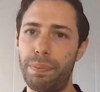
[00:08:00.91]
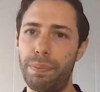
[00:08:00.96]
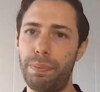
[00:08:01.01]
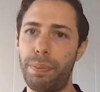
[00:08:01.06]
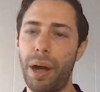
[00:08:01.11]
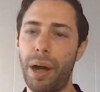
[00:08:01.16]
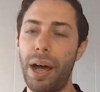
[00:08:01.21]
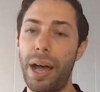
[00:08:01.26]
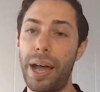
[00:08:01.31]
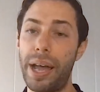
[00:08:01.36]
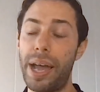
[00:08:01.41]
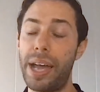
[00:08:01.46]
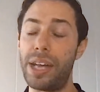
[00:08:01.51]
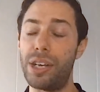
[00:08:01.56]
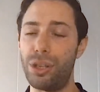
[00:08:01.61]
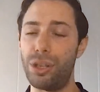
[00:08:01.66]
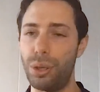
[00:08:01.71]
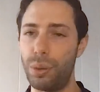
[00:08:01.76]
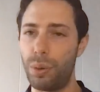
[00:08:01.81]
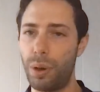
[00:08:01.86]
buy a
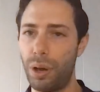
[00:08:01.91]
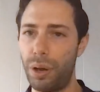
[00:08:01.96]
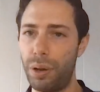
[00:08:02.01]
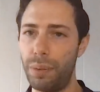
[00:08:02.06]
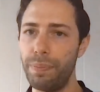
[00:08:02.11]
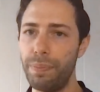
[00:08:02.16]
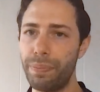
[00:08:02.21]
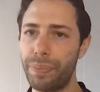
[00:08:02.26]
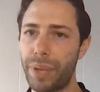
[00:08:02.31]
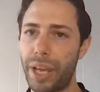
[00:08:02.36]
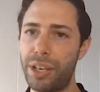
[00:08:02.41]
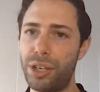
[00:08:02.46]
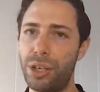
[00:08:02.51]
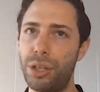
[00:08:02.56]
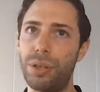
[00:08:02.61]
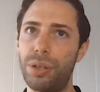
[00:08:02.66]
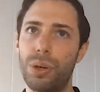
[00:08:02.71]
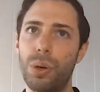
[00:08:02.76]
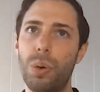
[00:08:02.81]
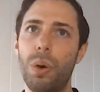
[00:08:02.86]
new home and
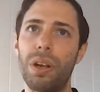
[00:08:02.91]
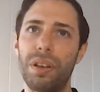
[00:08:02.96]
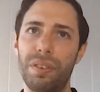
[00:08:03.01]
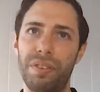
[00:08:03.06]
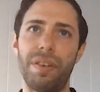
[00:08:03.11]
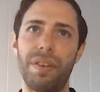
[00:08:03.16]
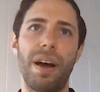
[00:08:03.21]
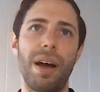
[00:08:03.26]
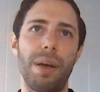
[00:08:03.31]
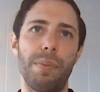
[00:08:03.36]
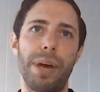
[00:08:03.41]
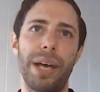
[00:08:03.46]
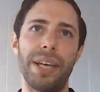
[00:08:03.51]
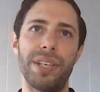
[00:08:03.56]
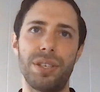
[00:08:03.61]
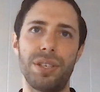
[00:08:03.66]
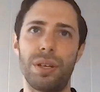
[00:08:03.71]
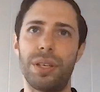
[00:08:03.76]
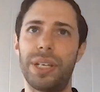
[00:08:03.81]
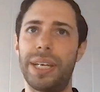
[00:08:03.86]
you qualify
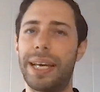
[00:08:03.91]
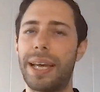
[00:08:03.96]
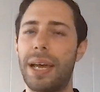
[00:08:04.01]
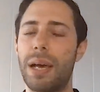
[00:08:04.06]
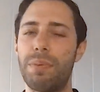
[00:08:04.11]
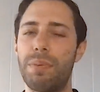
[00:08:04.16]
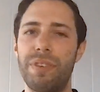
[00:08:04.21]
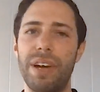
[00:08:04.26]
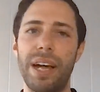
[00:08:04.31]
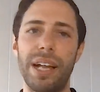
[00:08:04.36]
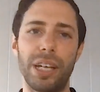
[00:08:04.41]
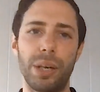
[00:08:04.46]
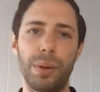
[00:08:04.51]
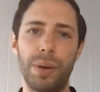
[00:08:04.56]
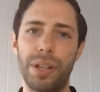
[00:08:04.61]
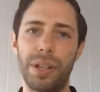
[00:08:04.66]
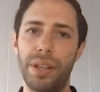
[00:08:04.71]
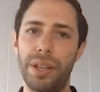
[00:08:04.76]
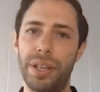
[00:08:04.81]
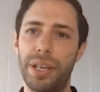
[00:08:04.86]
based on the income value
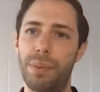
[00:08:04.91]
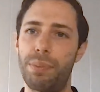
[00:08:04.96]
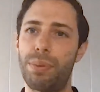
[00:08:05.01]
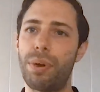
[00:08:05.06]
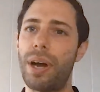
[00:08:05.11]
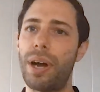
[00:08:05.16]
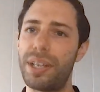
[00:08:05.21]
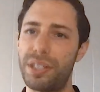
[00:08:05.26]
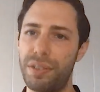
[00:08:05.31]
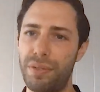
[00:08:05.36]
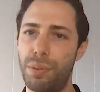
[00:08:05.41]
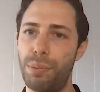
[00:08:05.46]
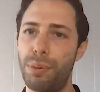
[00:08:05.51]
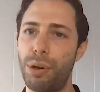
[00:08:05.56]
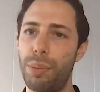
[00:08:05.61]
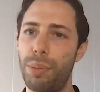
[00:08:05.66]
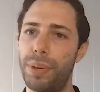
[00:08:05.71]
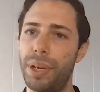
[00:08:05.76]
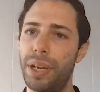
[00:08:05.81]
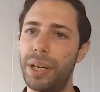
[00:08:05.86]
and the price of the
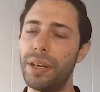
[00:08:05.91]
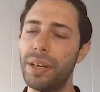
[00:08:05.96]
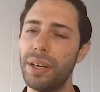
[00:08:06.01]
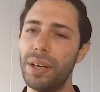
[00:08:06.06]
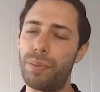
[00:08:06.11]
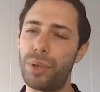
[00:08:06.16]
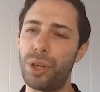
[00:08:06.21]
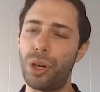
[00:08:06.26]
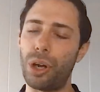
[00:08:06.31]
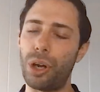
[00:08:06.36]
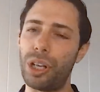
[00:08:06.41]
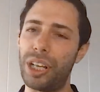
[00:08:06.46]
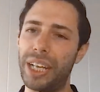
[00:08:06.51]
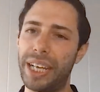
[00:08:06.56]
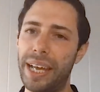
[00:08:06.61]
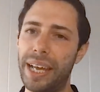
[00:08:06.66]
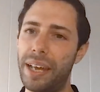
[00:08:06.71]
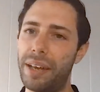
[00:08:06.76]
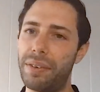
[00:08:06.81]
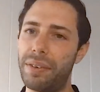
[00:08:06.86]
property, you not only
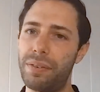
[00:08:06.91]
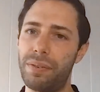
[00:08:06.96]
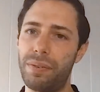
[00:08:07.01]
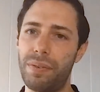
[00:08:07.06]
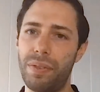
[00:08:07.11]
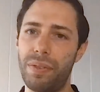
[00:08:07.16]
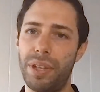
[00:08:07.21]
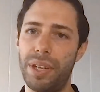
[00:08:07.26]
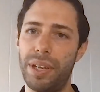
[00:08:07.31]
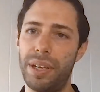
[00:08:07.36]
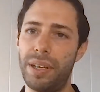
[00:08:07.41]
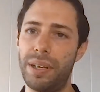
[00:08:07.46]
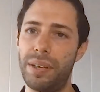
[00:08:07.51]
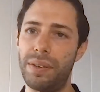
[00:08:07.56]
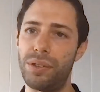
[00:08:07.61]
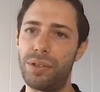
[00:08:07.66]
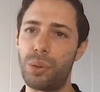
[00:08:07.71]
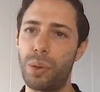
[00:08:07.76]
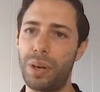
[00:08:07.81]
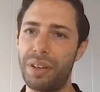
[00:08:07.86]
get
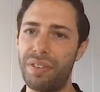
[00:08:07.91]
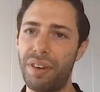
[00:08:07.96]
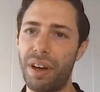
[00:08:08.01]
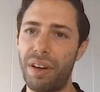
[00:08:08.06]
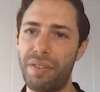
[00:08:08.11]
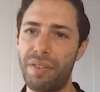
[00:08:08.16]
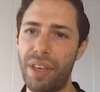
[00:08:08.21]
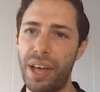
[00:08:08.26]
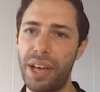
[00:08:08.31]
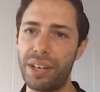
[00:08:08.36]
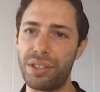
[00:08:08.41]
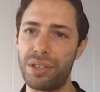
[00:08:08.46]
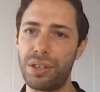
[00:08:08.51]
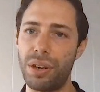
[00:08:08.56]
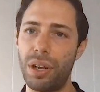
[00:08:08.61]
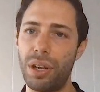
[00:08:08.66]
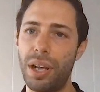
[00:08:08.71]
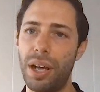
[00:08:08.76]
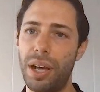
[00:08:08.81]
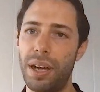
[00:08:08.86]
the
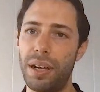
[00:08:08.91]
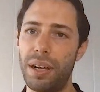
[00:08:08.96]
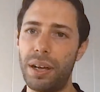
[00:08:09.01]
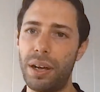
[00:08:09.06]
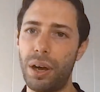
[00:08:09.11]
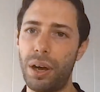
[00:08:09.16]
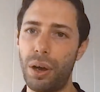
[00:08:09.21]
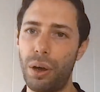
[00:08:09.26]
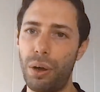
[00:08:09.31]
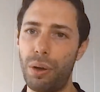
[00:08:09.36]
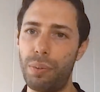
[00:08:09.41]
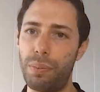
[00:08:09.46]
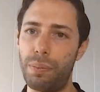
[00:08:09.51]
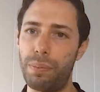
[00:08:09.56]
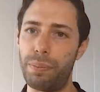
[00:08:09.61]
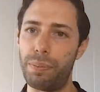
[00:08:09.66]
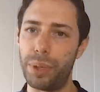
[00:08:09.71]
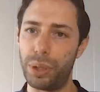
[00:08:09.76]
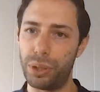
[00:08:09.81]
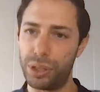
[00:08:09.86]
$25,000
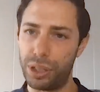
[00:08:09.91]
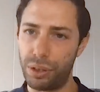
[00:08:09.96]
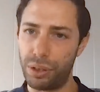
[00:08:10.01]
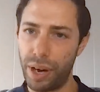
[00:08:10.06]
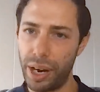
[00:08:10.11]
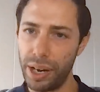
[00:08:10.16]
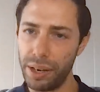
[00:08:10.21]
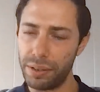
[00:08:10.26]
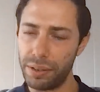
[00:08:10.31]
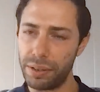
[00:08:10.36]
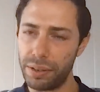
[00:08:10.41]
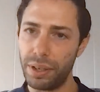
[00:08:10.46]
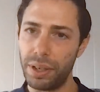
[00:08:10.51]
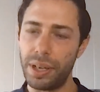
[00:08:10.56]
home builder grant,